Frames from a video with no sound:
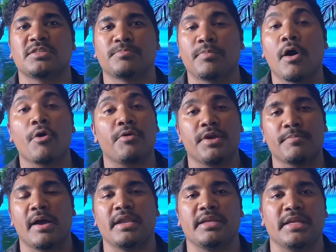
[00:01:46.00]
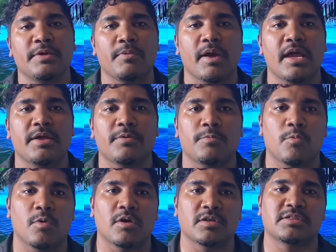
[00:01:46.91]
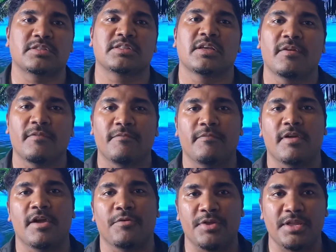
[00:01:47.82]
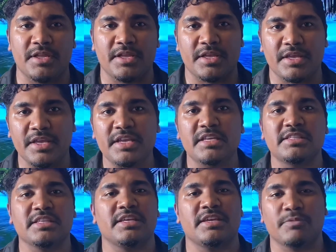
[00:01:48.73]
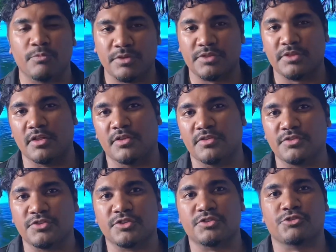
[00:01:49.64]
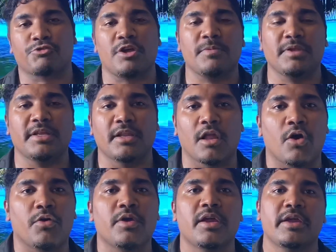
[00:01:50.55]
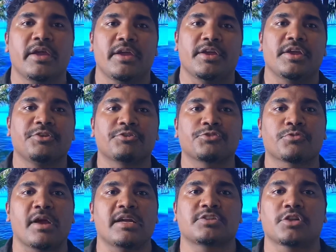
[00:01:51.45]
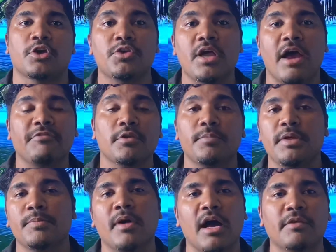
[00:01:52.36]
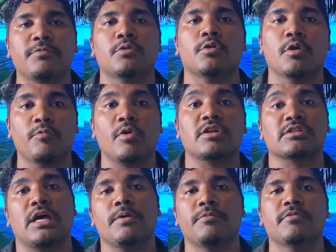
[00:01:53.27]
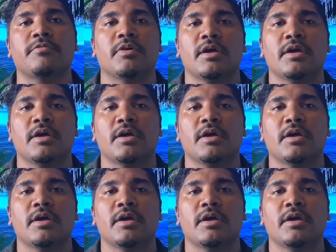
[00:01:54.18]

borrowing money anyway, was very easy with the extremely low interest rate. So you have to be mindful of what type of